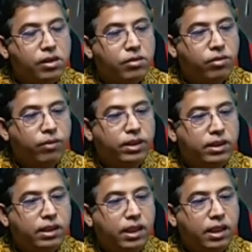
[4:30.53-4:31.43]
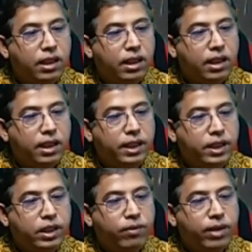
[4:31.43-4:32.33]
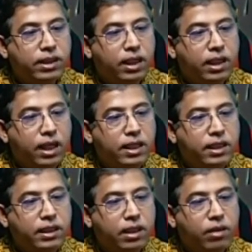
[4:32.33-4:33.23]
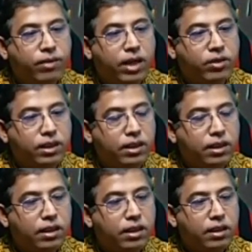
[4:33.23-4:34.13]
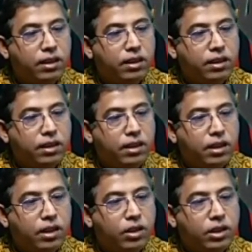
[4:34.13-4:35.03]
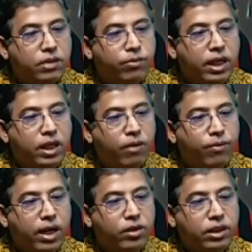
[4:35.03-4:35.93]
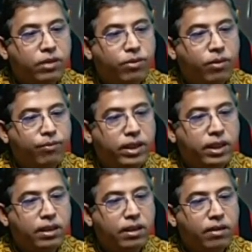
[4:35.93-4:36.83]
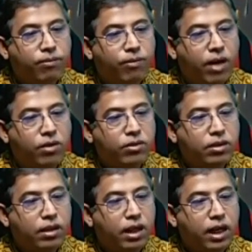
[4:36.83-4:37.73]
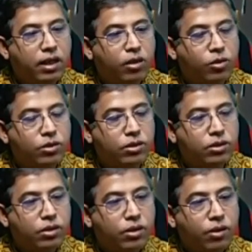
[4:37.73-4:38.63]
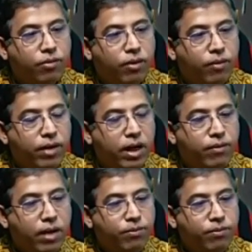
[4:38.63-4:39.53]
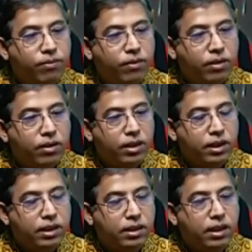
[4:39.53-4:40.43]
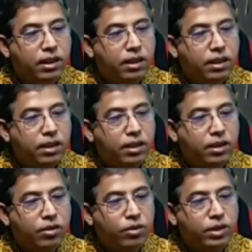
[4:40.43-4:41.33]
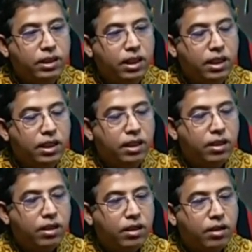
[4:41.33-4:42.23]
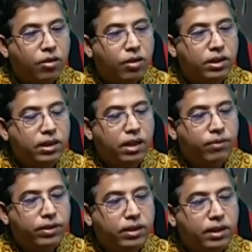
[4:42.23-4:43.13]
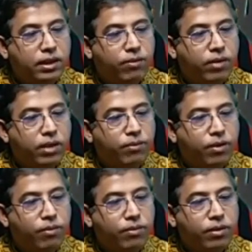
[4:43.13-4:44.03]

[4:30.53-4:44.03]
From history of accidental ingestion of kerosene, smelling of kerosene from breath, mouth and clothes. From above history, you easily consider patient suffering from